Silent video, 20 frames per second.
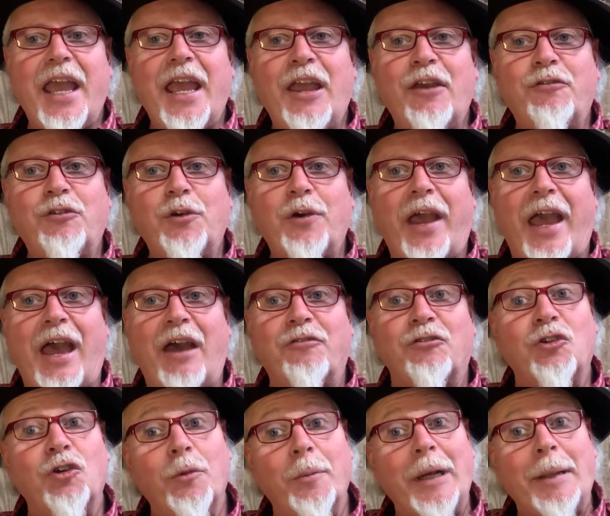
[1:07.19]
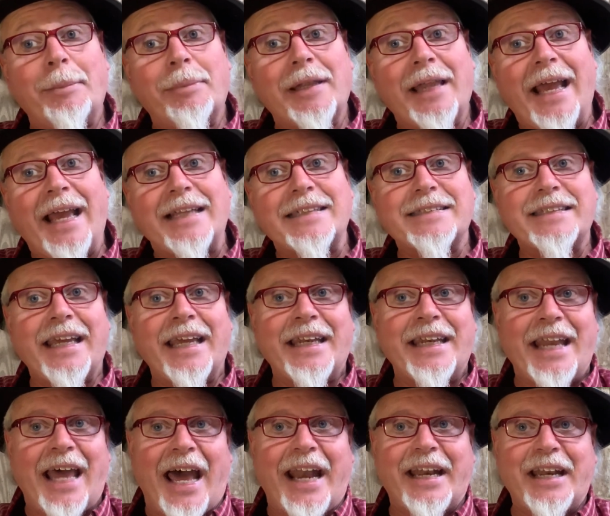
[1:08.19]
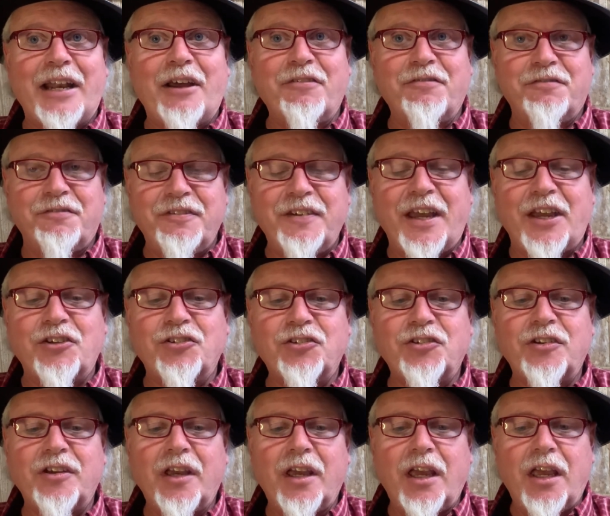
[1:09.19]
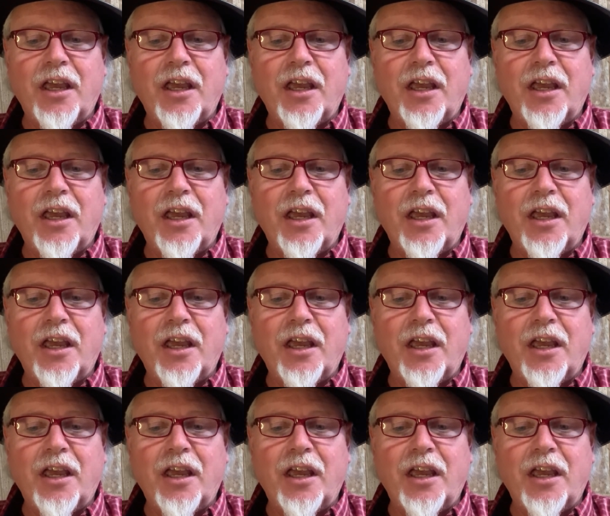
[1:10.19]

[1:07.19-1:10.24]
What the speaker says: if you have too many plants and not enough fish,